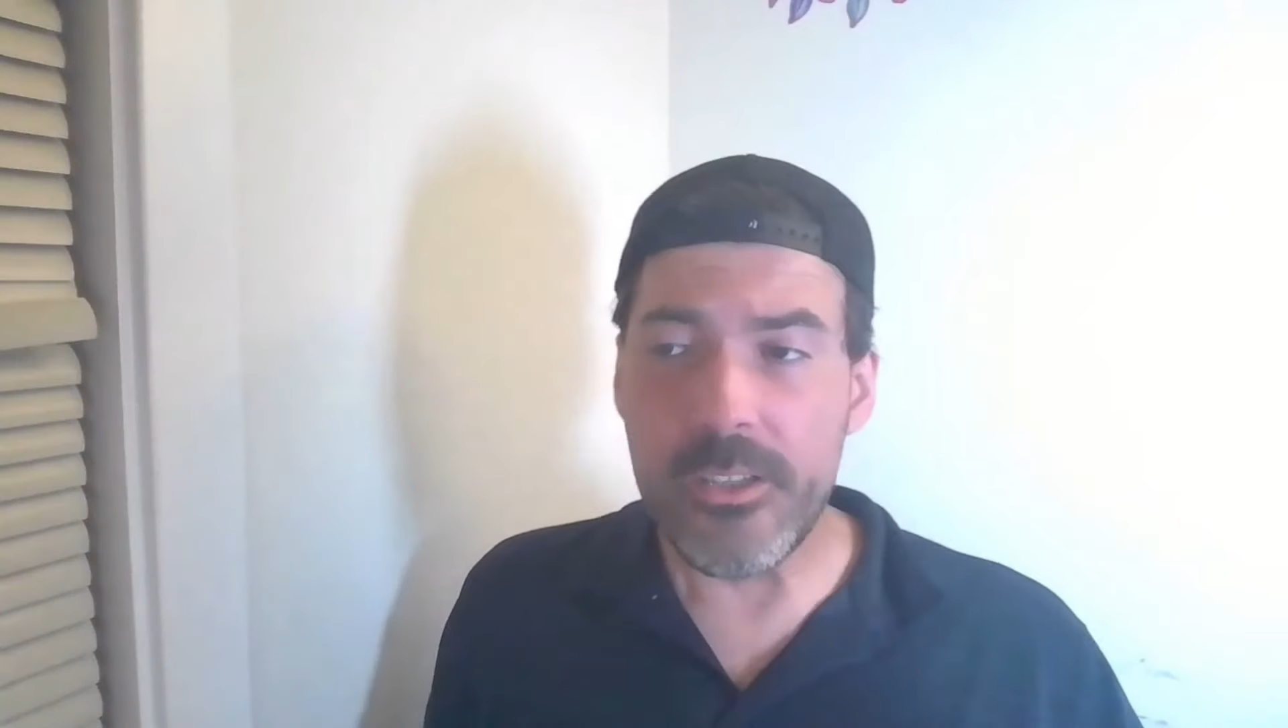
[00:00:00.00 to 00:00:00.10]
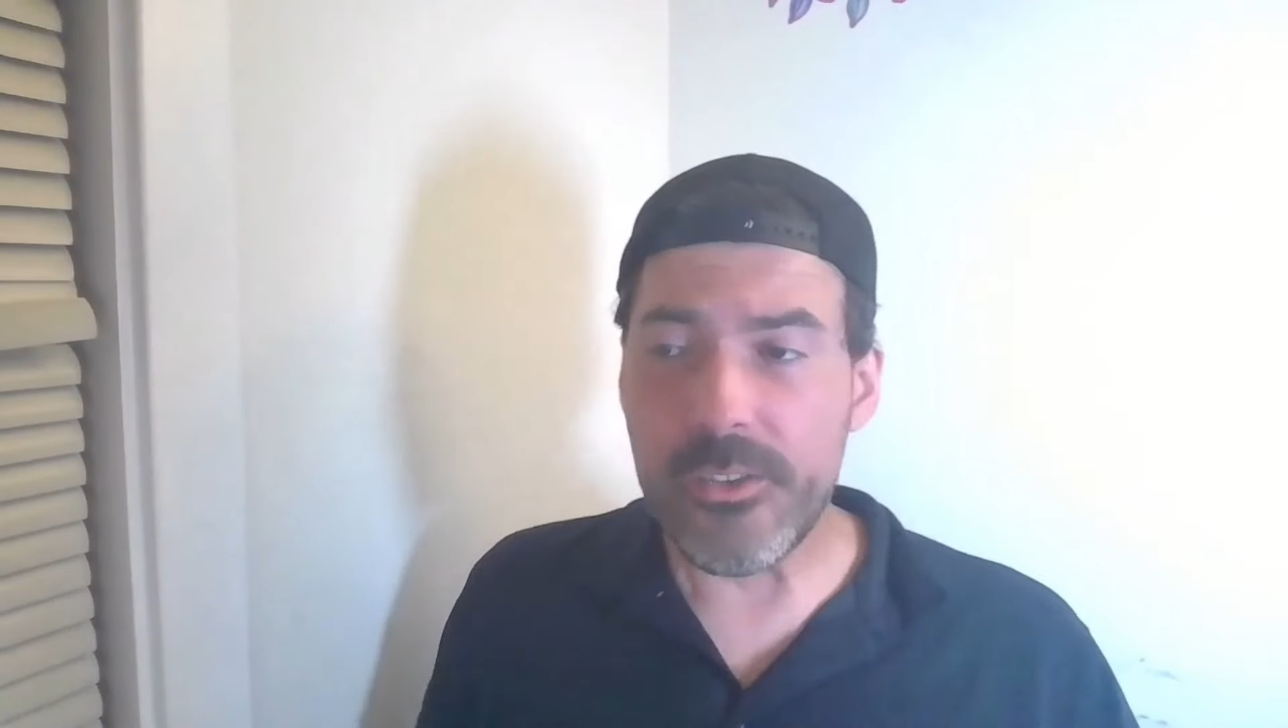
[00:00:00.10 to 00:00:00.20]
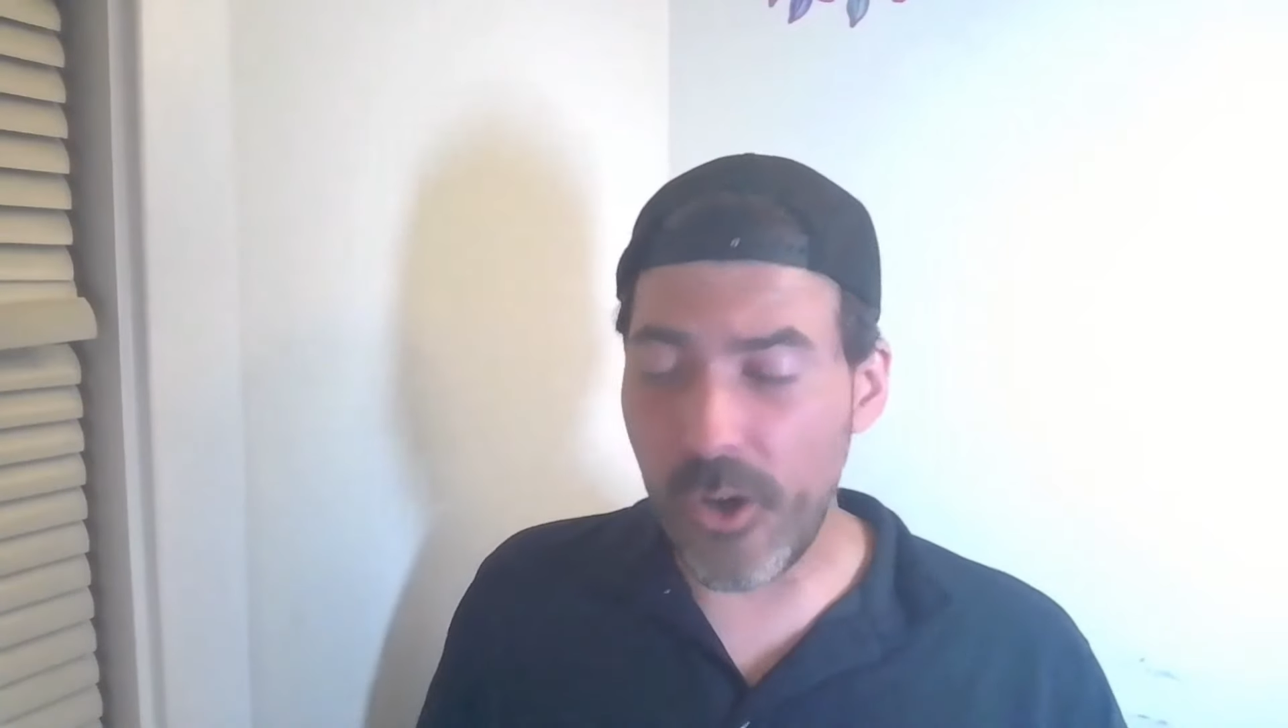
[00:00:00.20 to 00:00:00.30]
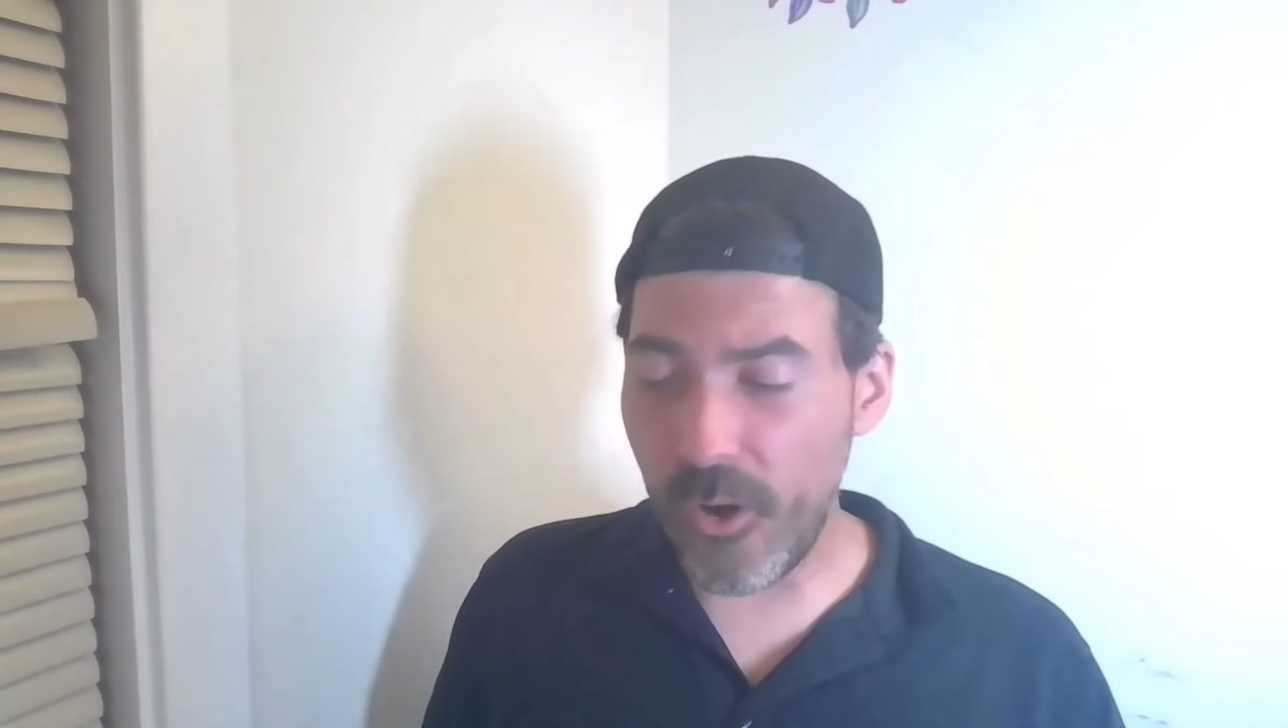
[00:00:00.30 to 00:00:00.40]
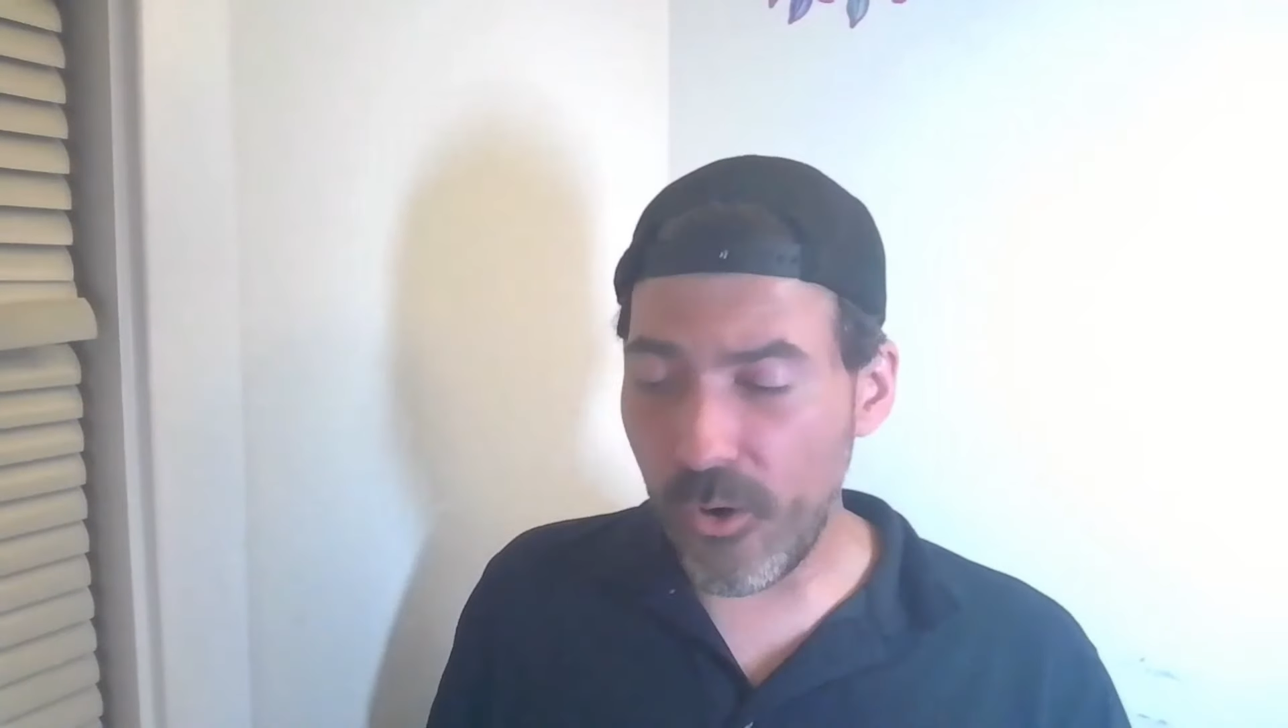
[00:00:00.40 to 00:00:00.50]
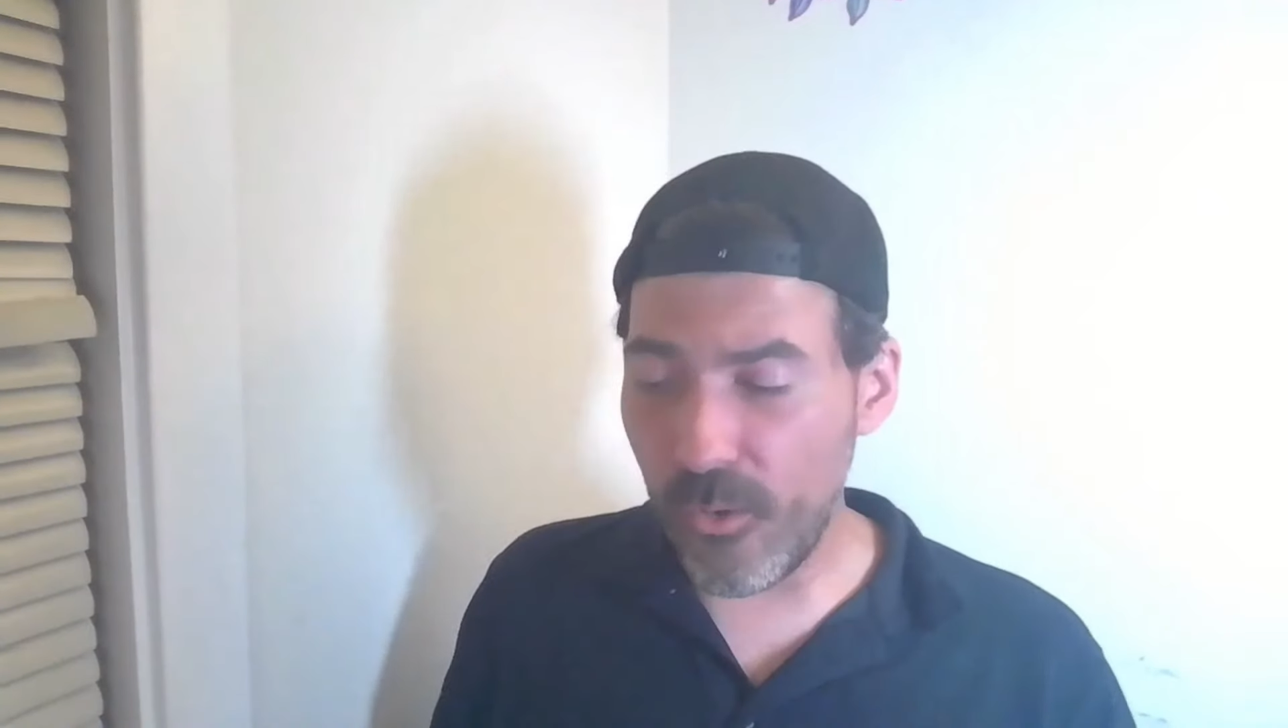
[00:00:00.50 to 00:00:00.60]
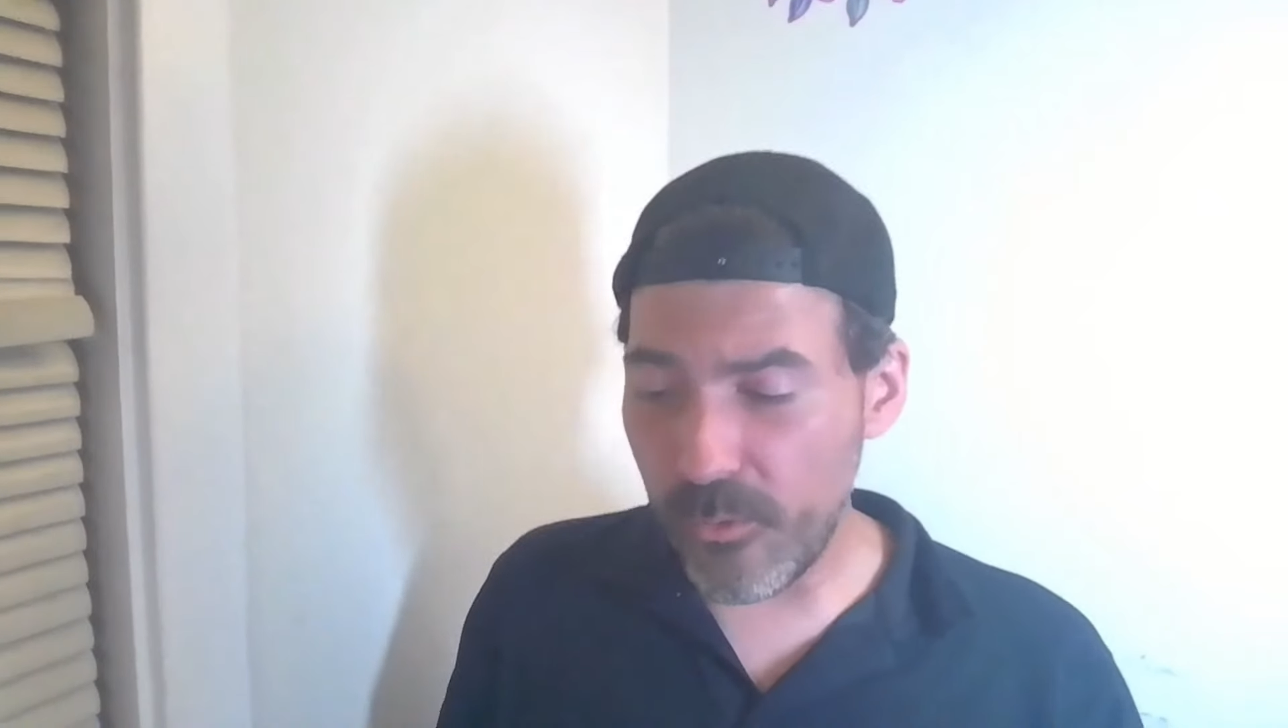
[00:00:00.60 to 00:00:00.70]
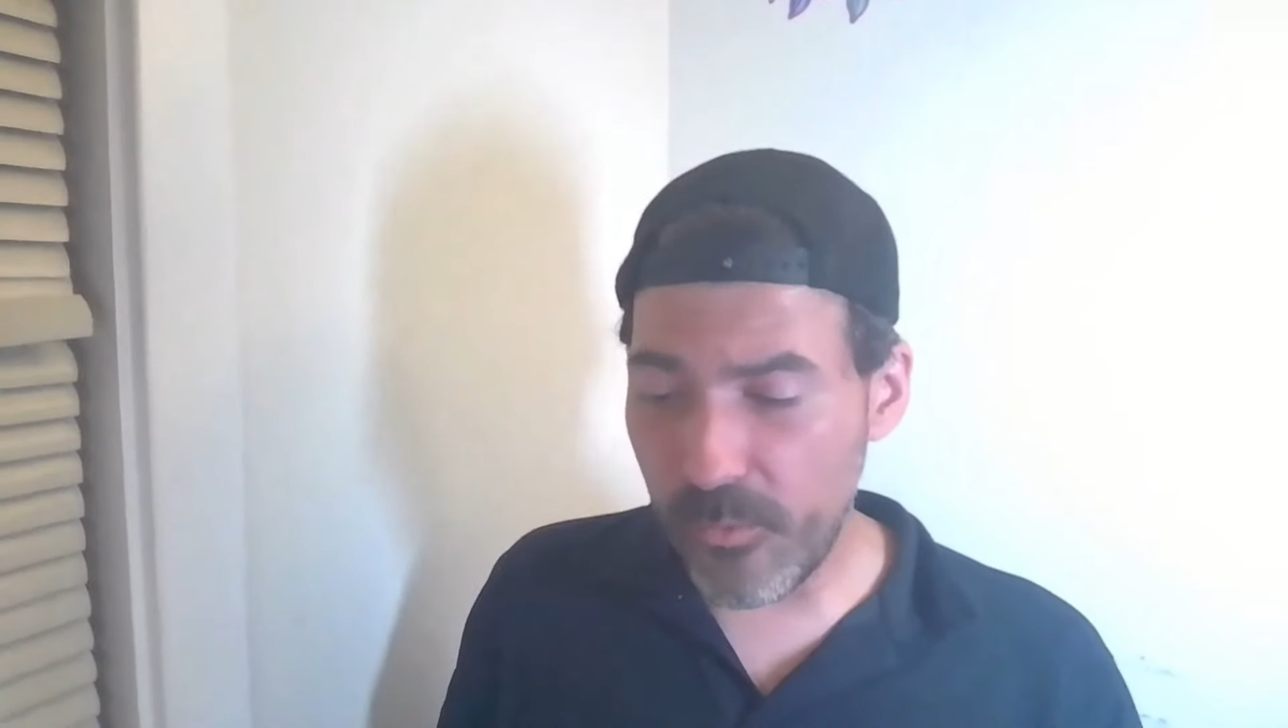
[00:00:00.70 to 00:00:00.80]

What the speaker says: So